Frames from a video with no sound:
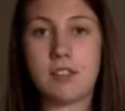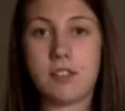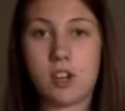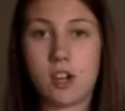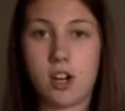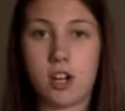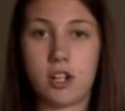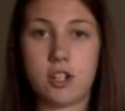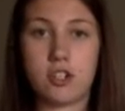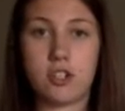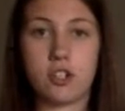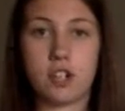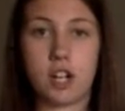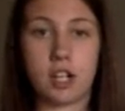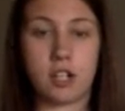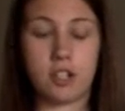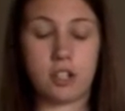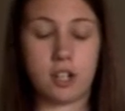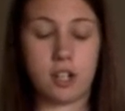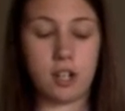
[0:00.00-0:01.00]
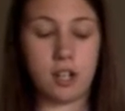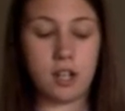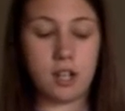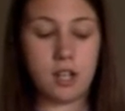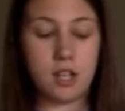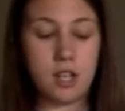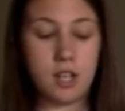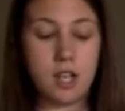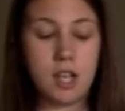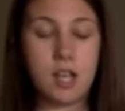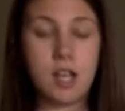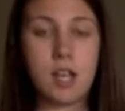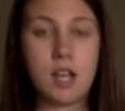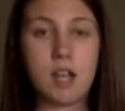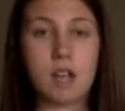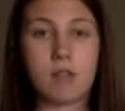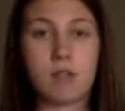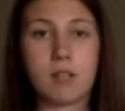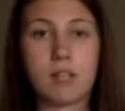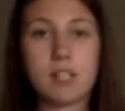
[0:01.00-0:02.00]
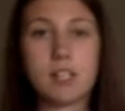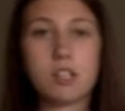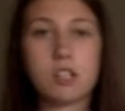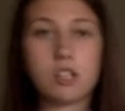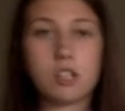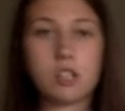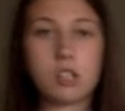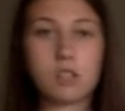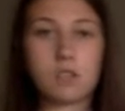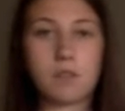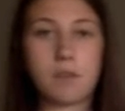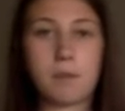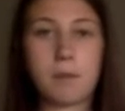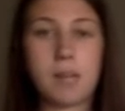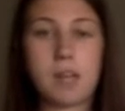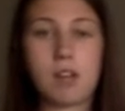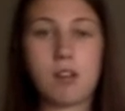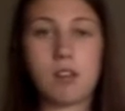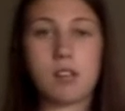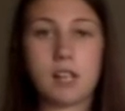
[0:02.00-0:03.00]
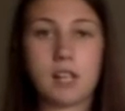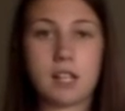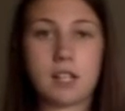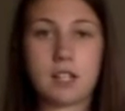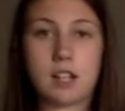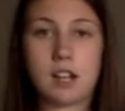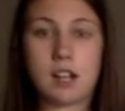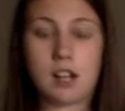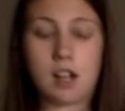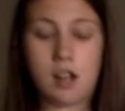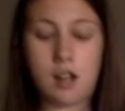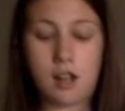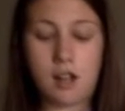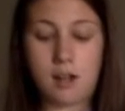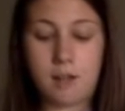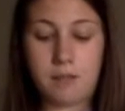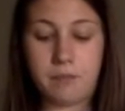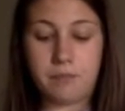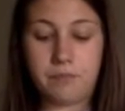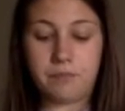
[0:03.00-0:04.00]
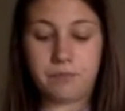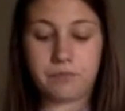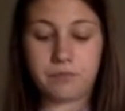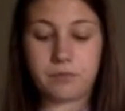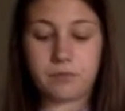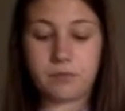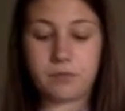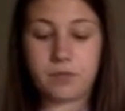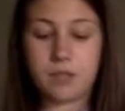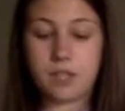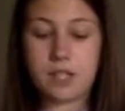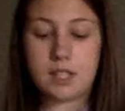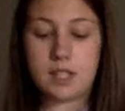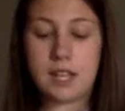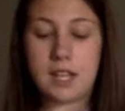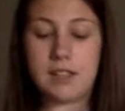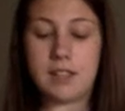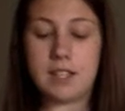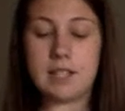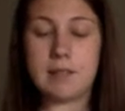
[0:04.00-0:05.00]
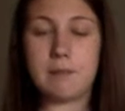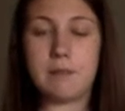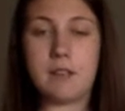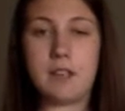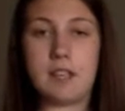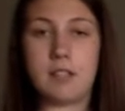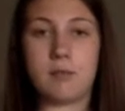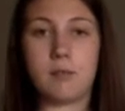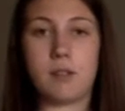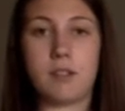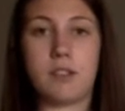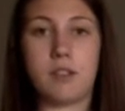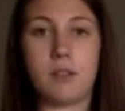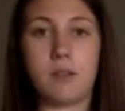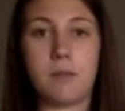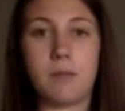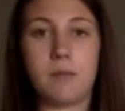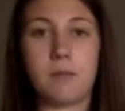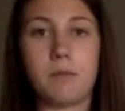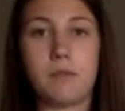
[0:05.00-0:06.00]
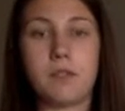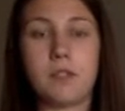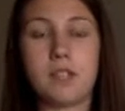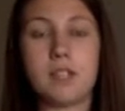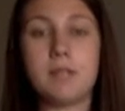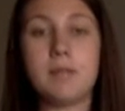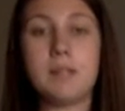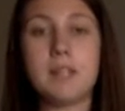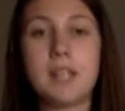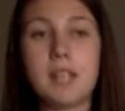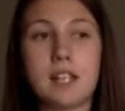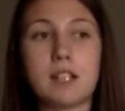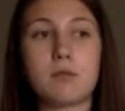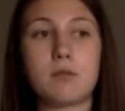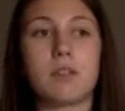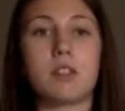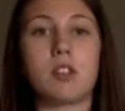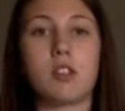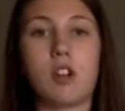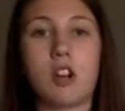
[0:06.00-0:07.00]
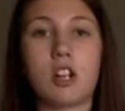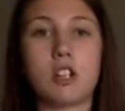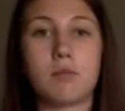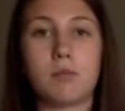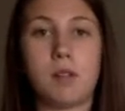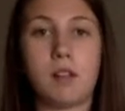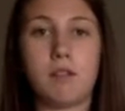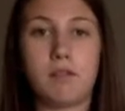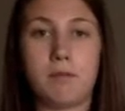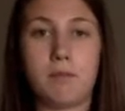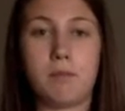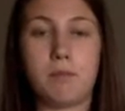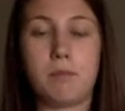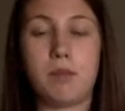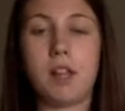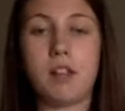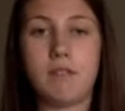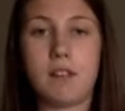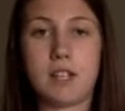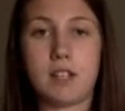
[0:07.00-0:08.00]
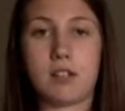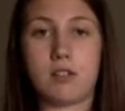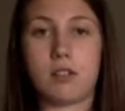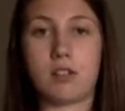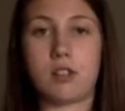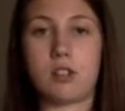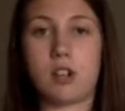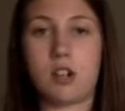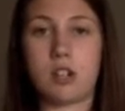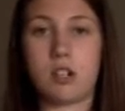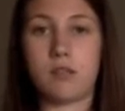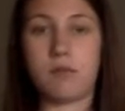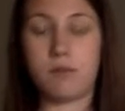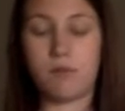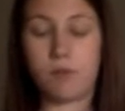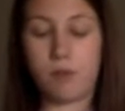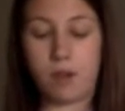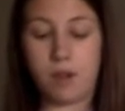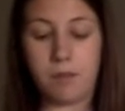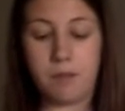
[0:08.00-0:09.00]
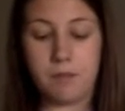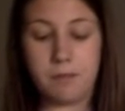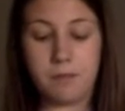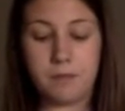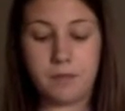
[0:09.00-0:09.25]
in the heart structure. Researchers from MayoClinic.com say this begins when the large blood vessels start to form.